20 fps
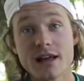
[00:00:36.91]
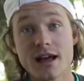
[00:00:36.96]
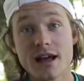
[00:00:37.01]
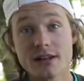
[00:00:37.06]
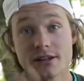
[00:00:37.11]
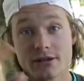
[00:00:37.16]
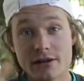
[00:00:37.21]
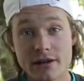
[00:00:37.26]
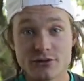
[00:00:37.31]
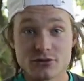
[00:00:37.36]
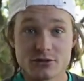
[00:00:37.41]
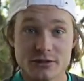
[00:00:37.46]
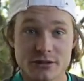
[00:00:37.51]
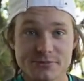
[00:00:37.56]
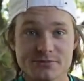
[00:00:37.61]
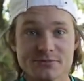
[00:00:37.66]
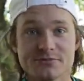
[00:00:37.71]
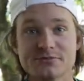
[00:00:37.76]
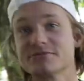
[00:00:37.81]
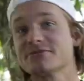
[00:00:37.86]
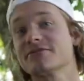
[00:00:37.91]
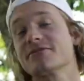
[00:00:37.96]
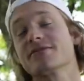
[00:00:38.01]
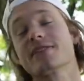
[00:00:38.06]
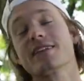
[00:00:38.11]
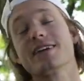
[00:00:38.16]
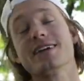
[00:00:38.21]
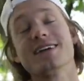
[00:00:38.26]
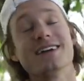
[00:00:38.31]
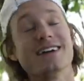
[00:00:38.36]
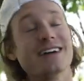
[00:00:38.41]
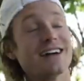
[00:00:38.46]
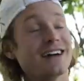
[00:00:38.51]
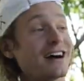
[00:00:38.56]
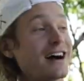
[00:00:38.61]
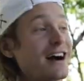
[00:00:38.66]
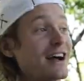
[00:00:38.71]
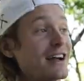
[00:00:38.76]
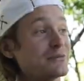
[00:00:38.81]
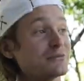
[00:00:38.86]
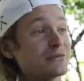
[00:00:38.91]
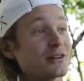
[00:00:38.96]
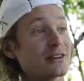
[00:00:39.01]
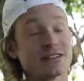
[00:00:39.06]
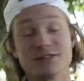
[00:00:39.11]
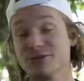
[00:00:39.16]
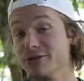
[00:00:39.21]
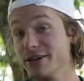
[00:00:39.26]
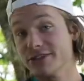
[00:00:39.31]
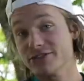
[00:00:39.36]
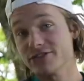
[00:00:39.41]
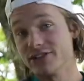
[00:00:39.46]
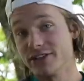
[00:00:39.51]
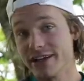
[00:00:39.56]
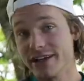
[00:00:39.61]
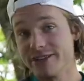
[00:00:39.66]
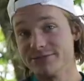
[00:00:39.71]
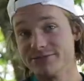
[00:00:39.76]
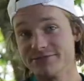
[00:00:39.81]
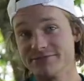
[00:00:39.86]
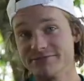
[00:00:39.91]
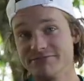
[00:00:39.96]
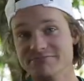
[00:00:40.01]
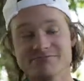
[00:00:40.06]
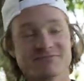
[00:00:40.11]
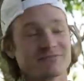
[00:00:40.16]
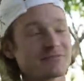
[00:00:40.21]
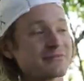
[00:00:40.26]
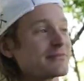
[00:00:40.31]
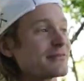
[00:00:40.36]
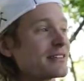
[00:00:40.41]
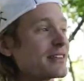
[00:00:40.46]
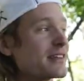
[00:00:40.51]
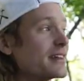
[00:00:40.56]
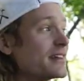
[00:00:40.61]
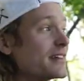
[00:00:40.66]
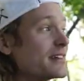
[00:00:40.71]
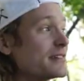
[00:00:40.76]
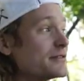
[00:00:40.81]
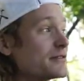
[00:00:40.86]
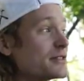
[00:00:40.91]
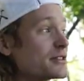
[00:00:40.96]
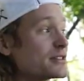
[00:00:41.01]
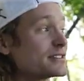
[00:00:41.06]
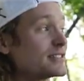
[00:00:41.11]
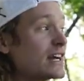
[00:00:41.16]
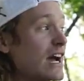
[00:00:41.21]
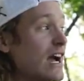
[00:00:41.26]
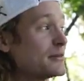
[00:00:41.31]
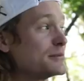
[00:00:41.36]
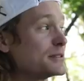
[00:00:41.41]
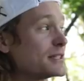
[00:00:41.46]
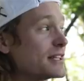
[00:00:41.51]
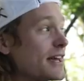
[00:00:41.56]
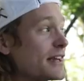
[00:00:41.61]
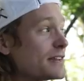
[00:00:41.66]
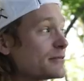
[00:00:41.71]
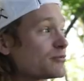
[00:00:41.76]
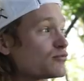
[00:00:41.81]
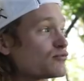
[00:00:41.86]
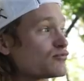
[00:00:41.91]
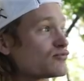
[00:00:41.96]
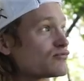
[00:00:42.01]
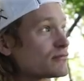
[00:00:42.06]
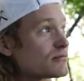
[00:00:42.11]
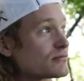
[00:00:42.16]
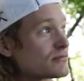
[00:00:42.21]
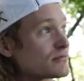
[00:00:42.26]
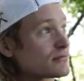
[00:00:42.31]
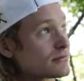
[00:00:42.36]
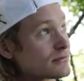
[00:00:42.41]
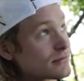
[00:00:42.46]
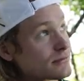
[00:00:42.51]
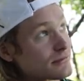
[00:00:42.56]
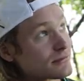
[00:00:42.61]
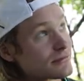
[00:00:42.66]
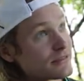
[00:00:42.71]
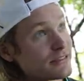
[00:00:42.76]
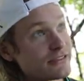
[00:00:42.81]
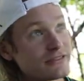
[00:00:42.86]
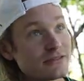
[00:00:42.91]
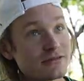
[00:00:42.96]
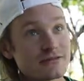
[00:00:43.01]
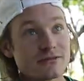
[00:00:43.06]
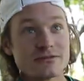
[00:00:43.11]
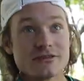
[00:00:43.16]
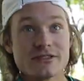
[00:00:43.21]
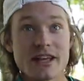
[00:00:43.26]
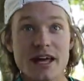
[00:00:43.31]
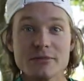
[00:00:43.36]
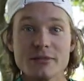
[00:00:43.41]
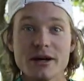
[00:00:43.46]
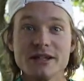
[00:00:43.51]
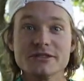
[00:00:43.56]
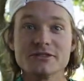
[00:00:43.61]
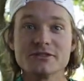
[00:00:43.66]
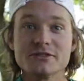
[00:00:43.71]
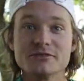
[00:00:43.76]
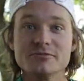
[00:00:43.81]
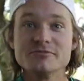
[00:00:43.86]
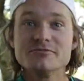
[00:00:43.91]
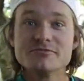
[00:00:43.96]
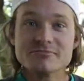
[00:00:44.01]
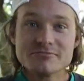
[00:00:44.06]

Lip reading: Hello, everyone. I am running a race tonight. First time in like 10 months.